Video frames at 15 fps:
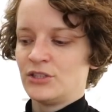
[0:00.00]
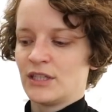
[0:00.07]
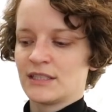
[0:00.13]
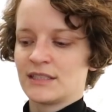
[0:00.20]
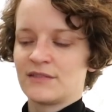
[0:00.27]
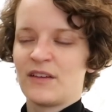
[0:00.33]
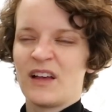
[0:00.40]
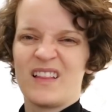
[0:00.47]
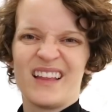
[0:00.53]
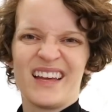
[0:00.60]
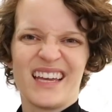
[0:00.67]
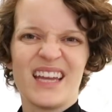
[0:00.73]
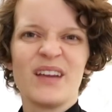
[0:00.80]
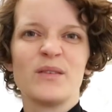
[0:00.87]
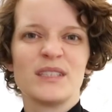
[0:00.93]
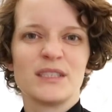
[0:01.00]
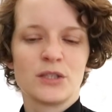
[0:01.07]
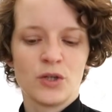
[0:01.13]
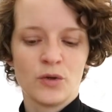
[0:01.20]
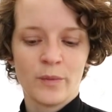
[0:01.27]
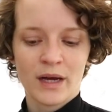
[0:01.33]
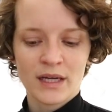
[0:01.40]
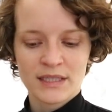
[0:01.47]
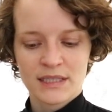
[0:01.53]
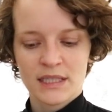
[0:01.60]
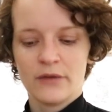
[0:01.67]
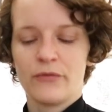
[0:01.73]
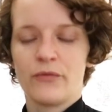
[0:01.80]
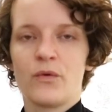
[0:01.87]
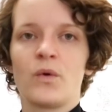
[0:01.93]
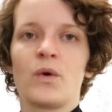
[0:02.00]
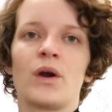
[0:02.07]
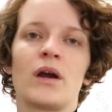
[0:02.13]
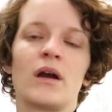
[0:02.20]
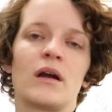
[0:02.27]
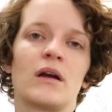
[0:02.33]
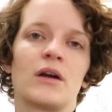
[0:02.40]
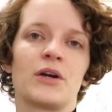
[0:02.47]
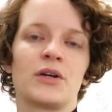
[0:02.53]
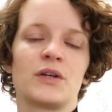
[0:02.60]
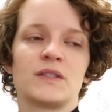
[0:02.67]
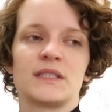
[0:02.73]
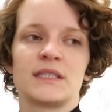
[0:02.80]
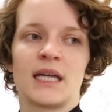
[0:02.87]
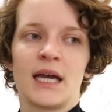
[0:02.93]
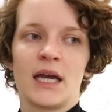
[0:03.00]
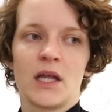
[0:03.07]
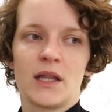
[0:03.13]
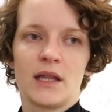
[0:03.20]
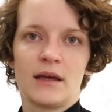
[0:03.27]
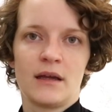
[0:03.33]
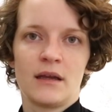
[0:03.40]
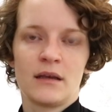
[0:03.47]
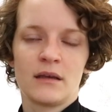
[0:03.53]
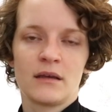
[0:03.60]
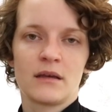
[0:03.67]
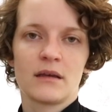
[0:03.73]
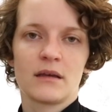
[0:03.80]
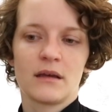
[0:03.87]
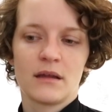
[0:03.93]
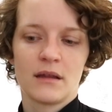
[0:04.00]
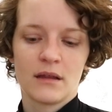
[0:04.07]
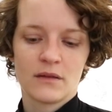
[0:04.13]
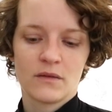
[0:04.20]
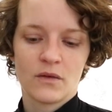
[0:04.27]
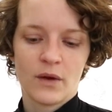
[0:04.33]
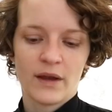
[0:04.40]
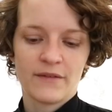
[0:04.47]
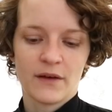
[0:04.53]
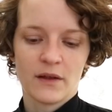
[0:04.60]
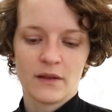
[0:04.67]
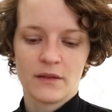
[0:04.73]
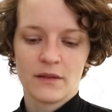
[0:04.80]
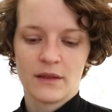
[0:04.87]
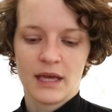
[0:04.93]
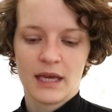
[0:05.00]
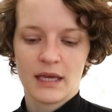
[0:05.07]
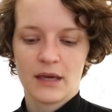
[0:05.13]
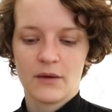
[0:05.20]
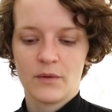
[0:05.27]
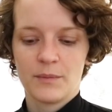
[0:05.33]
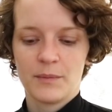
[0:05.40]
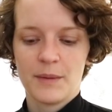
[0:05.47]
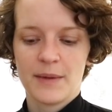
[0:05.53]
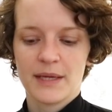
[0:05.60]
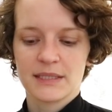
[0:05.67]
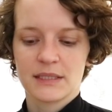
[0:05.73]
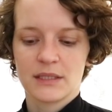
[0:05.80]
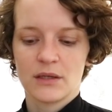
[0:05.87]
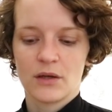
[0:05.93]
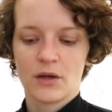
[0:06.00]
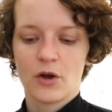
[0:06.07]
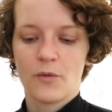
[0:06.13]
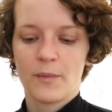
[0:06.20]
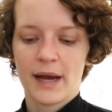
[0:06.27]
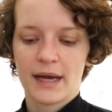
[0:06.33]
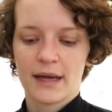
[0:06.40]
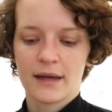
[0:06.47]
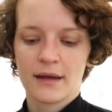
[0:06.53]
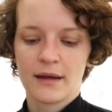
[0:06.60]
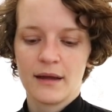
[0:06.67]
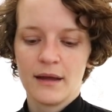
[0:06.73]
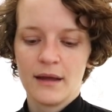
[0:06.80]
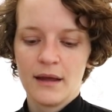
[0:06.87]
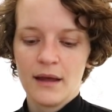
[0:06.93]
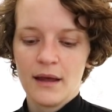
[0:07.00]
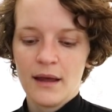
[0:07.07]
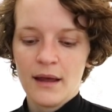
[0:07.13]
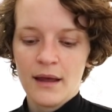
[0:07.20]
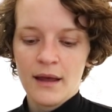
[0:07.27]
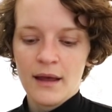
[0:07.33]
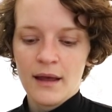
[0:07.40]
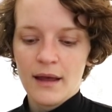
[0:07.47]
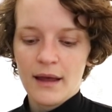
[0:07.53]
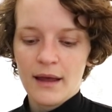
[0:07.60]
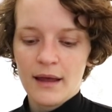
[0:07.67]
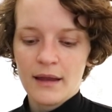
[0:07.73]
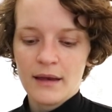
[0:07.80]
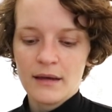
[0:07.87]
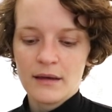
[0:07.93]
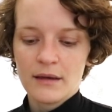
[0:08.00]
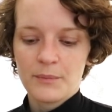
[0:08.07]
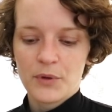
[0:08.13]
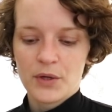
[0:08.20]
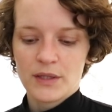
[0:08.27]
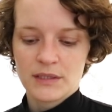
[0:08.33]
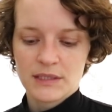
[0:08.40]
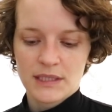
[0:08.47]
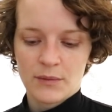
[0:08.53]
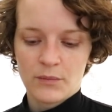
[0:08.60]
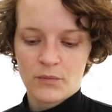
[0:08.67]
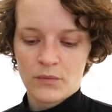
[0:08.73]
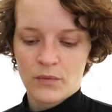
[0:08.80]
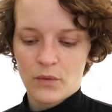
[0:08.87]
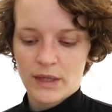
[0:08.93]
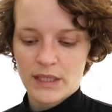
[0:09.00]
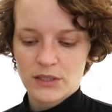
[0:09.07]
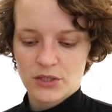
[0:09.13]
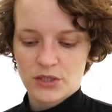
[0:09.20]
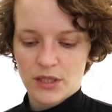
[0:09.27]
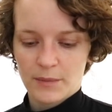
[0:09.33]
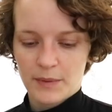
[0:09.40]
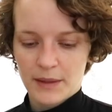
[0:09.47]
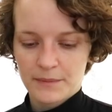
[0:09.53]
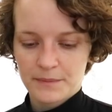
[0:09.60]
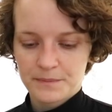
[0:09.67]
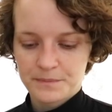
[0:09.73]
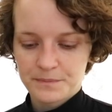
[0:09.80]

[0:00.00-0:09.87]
just felt like it was too boxy for her style, and so I felt like it would be best to go back and put in some waist shaping.